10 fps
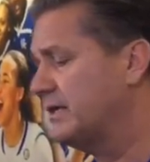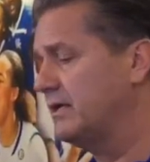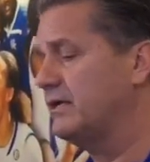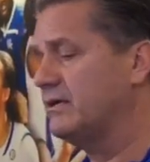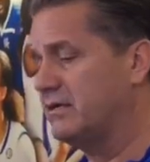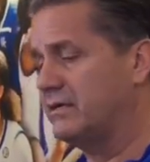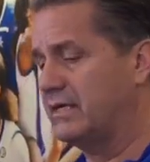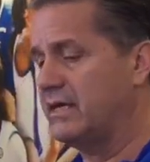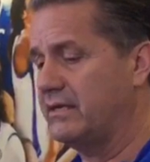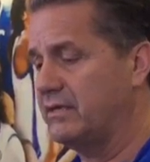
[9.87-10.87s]
No, I think,
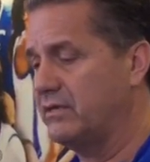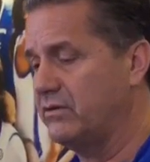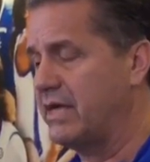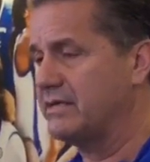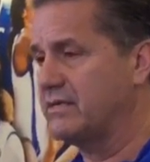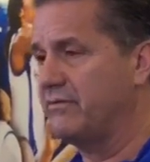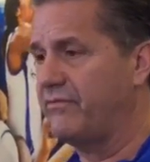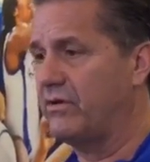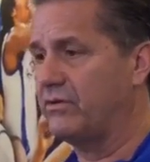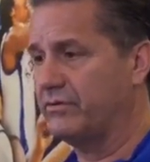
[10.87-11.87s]
again, you guys that have
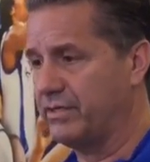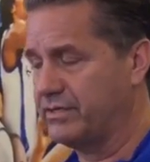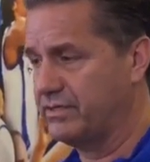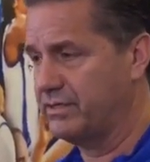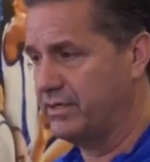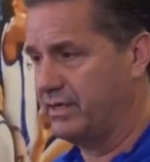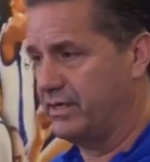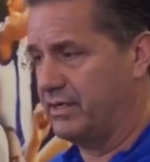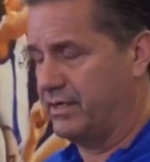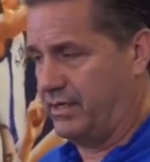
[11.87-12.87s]
followed us
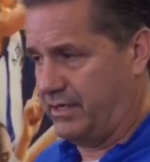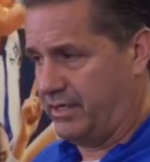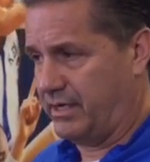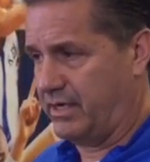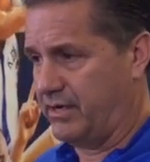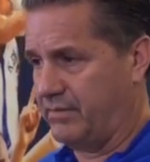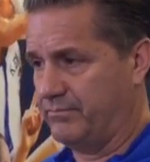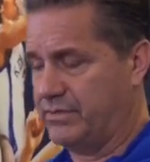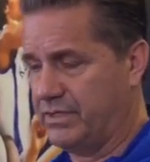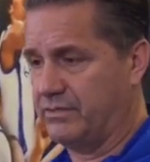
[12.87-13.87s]

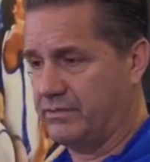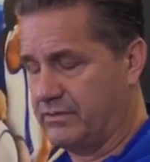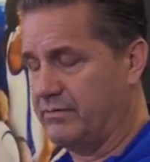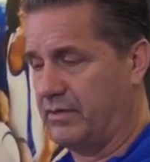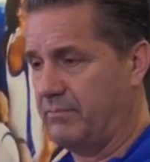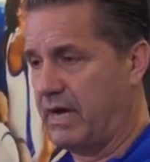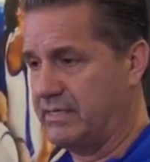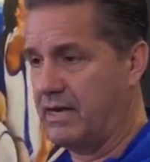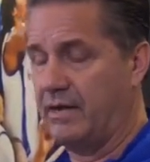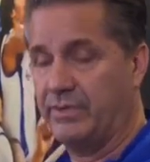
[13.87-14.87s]
since in my
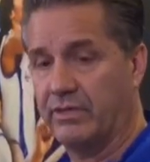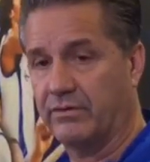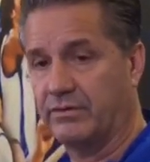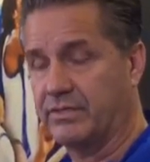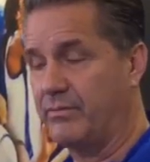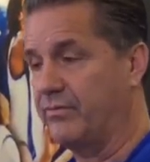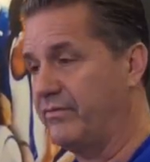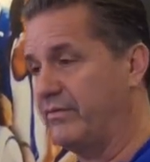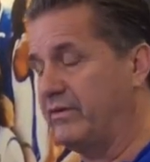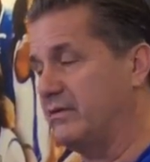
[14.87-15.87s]
time here, and some of
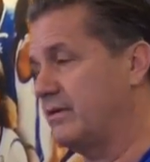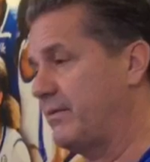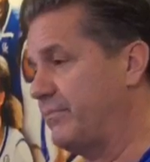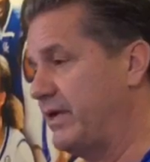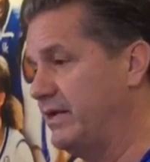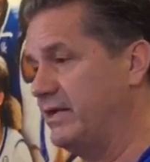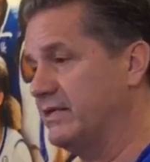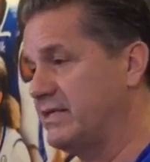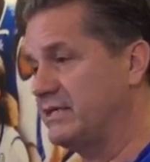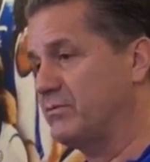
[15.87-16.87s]
you have not paid any
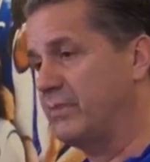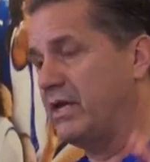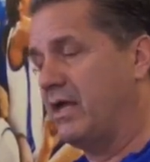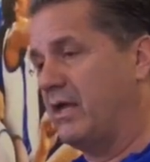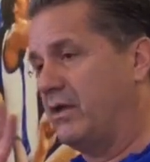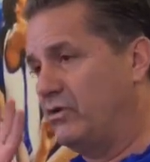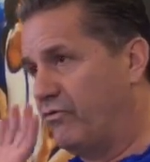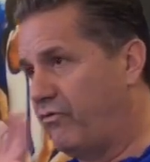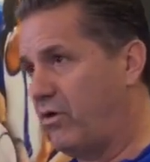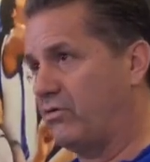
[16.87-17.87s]
attention, but you
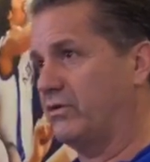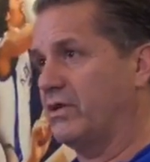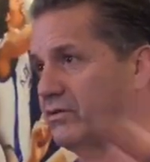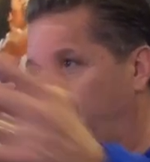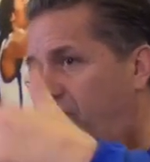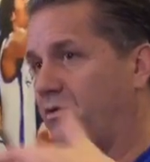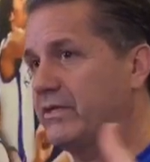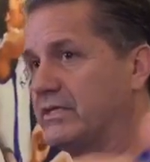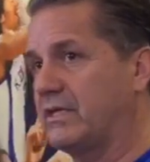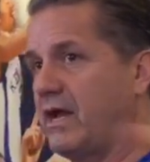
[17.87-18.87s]
followed us for all
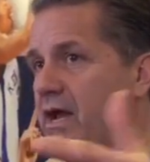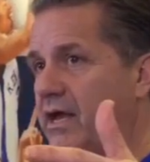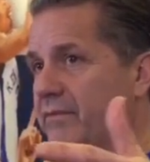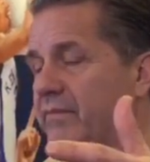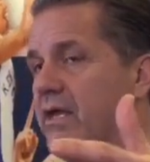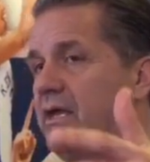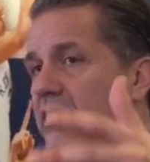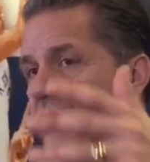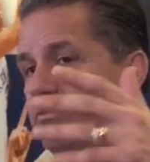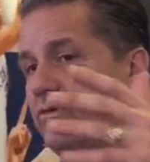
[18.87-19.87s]
this time.
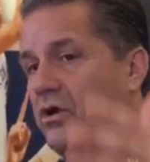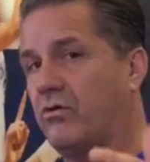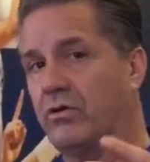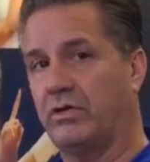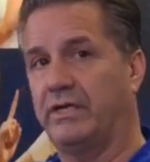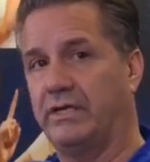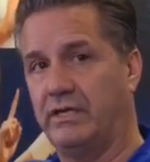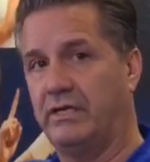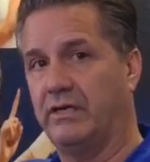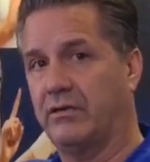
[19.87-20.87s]
You know, early in the
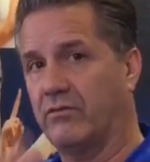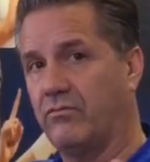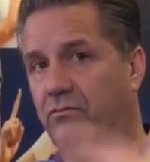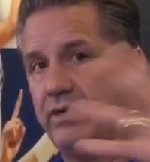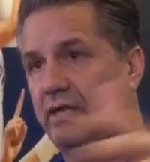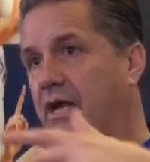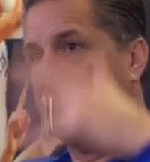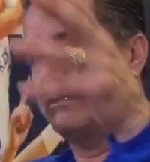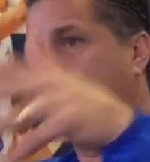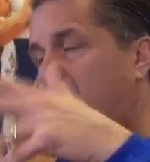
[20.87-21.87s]
year, we
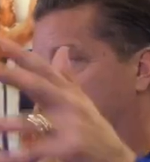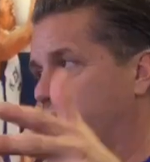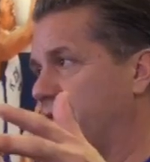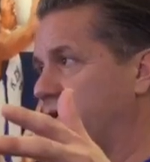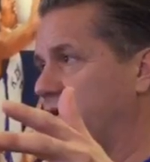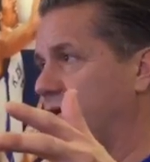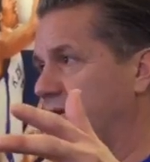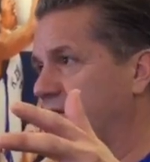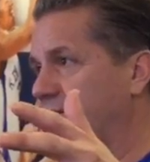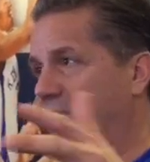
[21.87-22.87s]
got our thing,
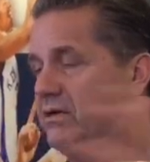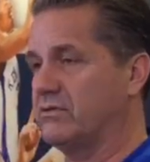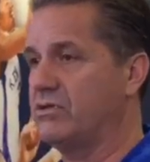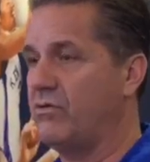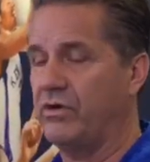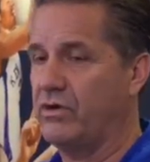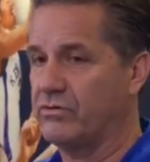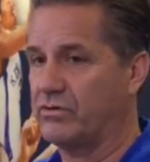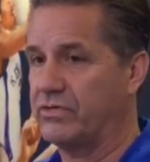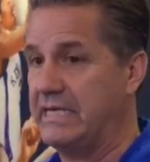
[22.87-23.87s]
and because no one
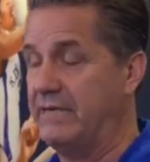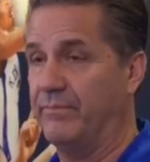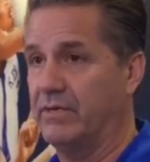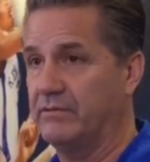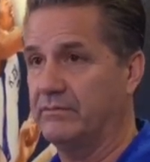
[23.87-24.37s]
knows our team,